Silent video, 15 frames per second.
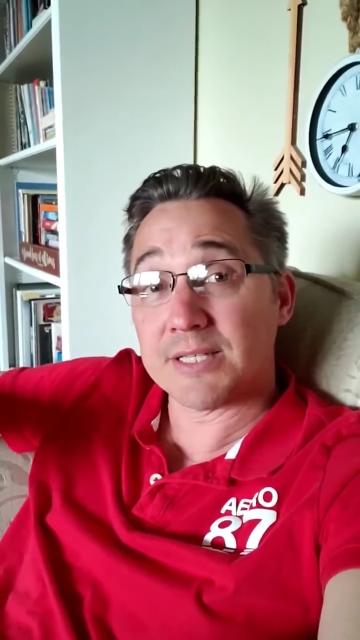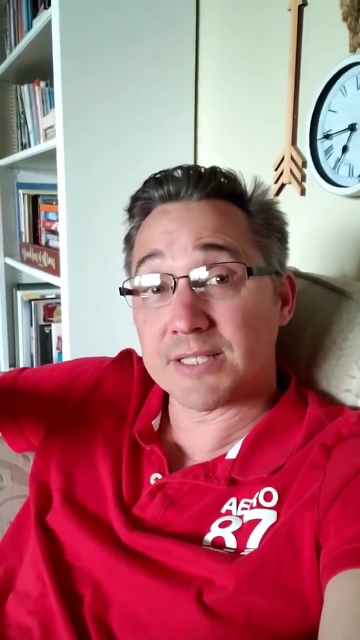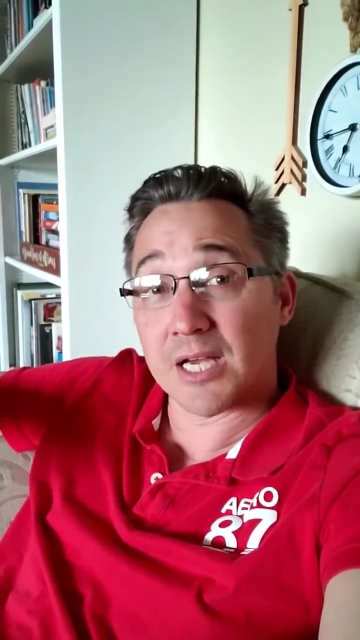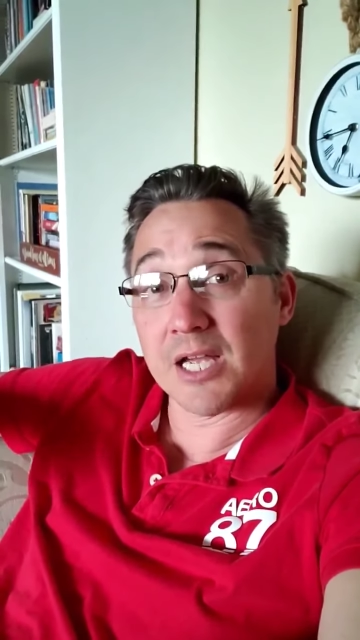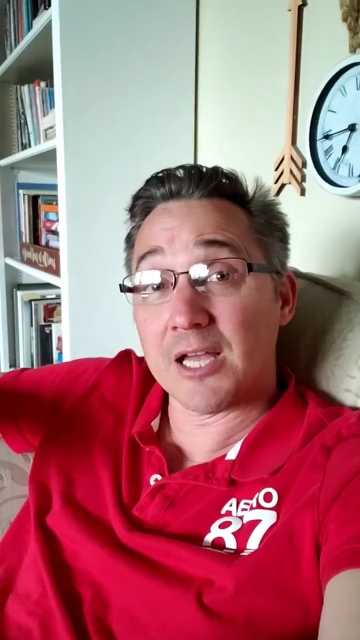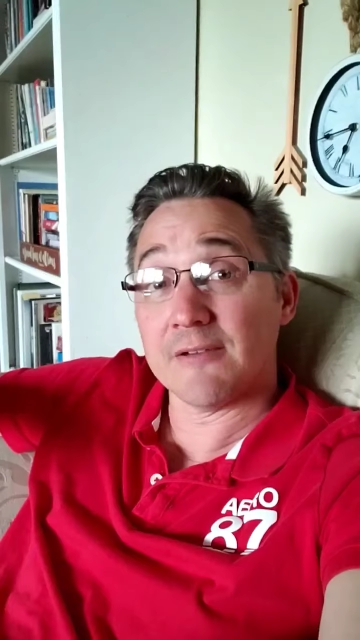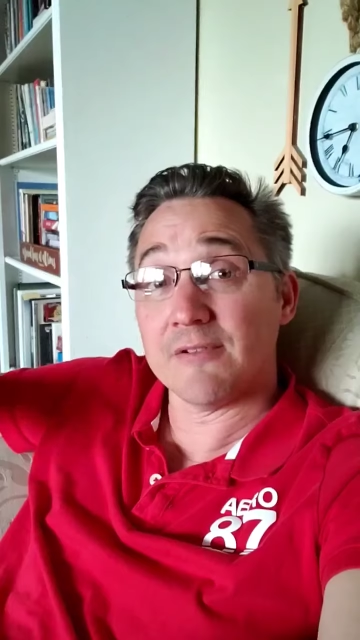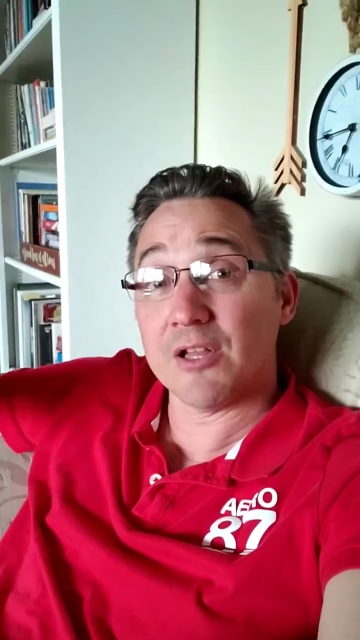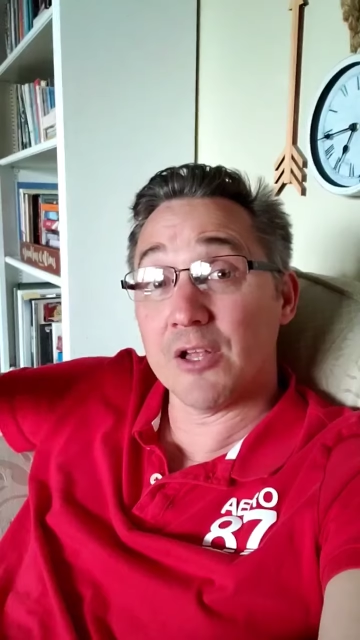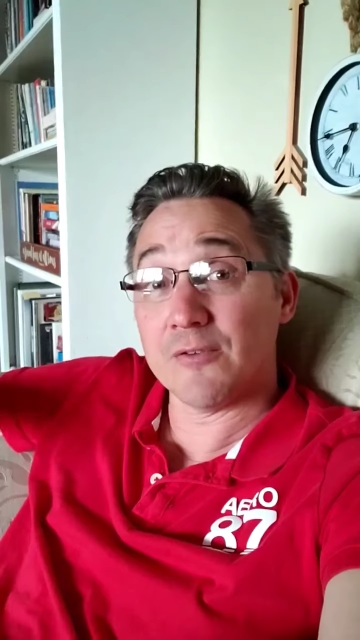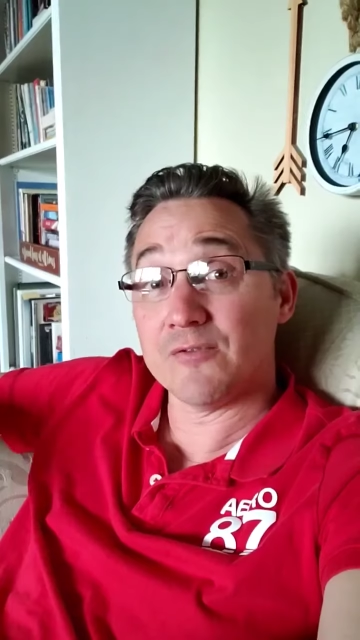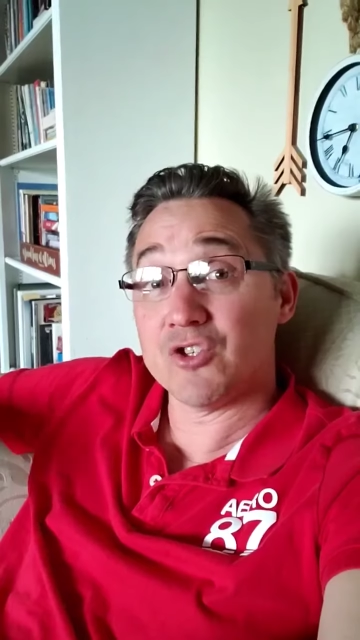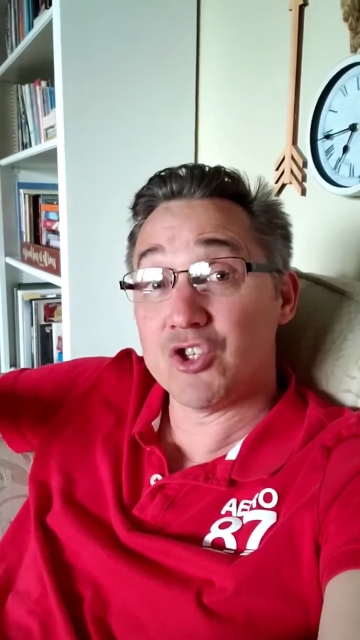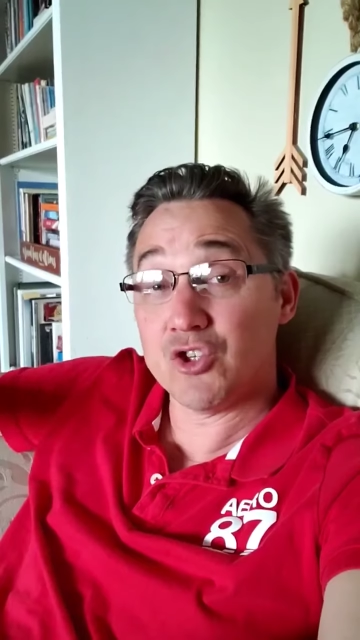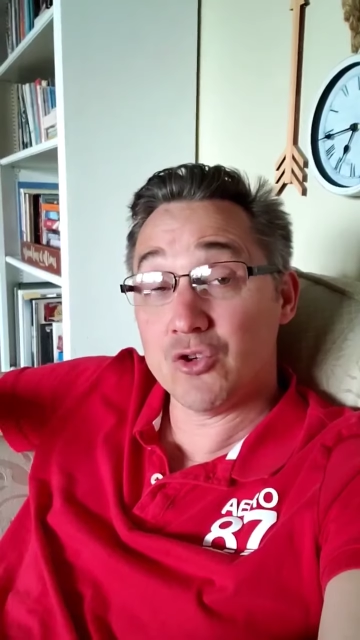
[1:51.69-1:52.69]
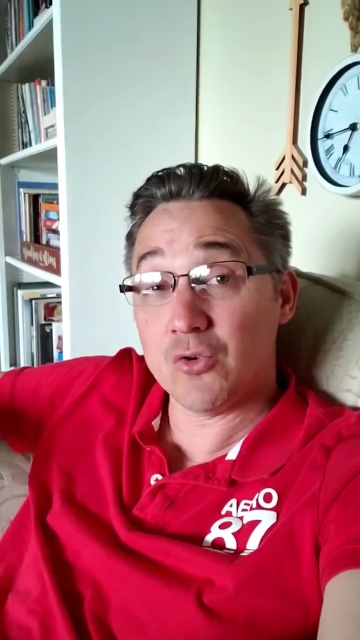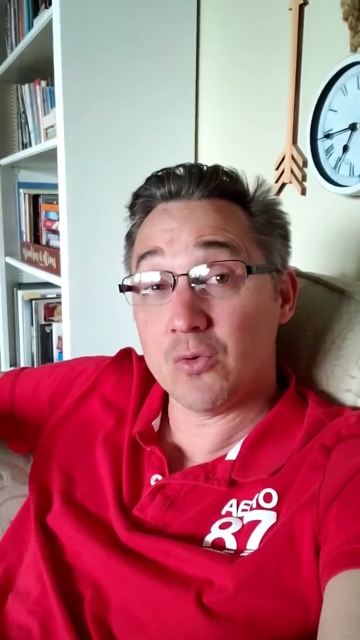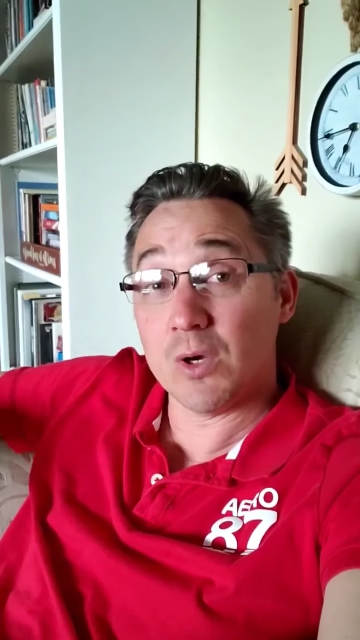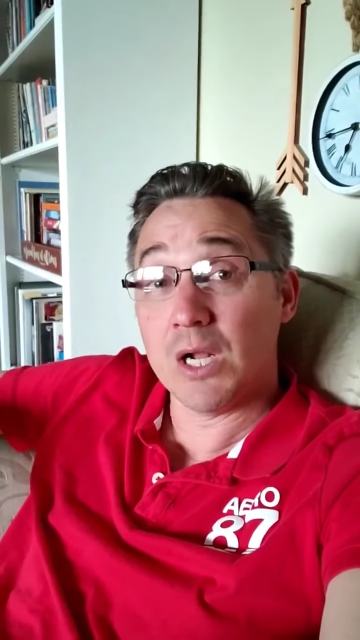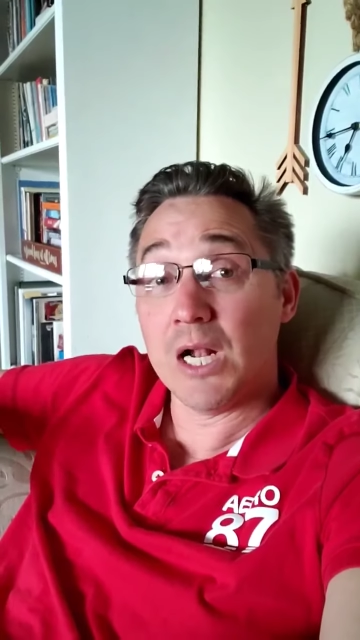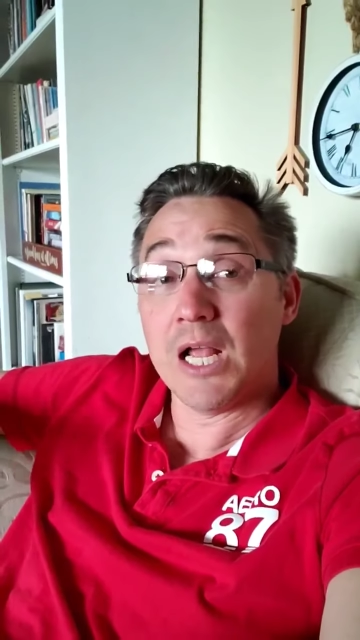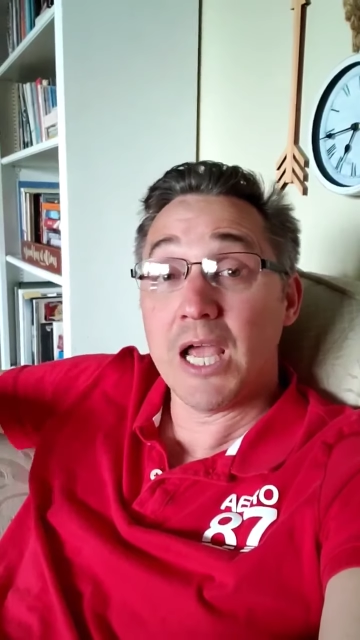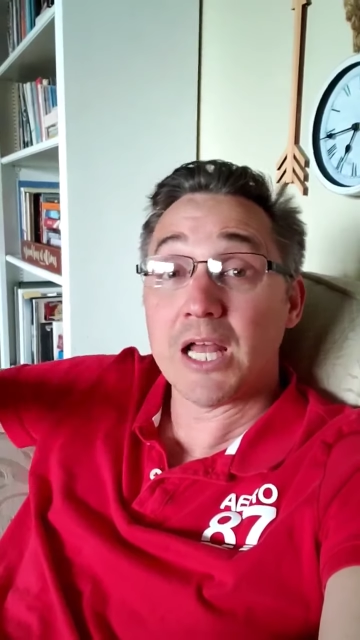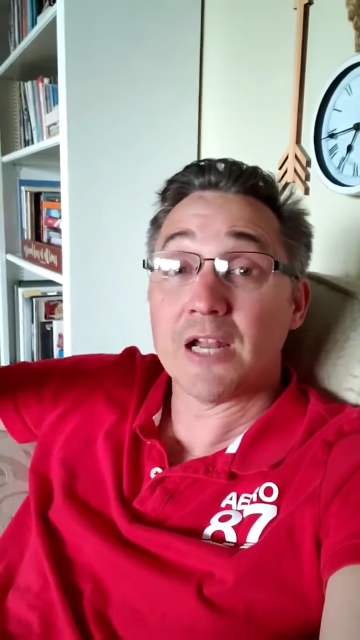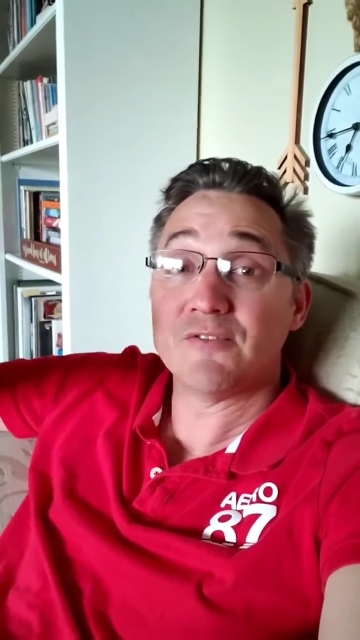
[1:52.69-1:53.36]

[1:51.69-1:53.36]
as I have loved you,